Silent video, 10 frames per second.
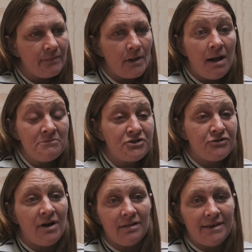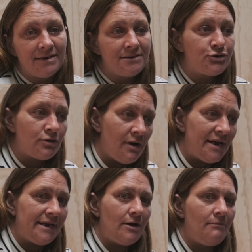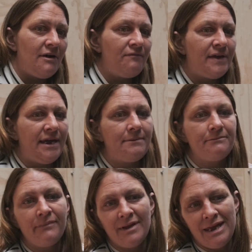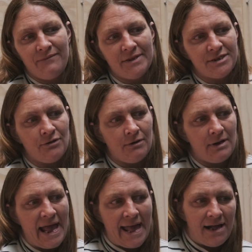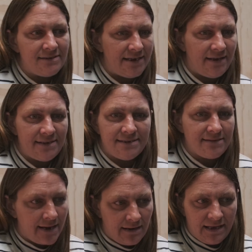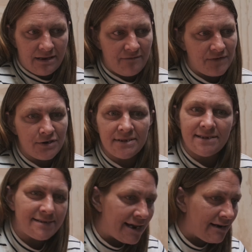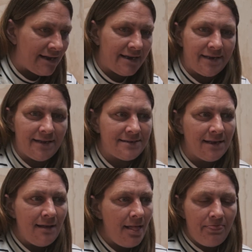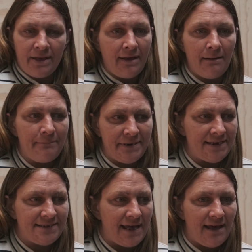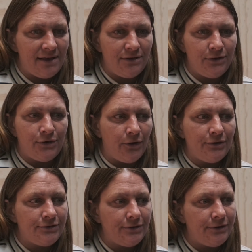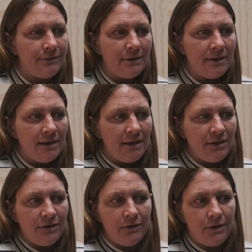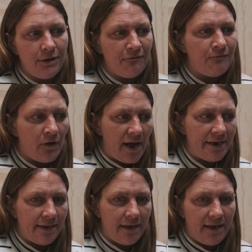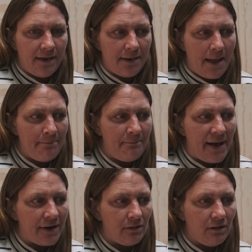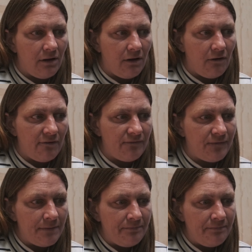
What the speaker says: I'm struggling trying to get on my feet. If it's not housing, it's Centrelink. And if it's not Centrelink, it's the companies that you go to. You're fighting a battle of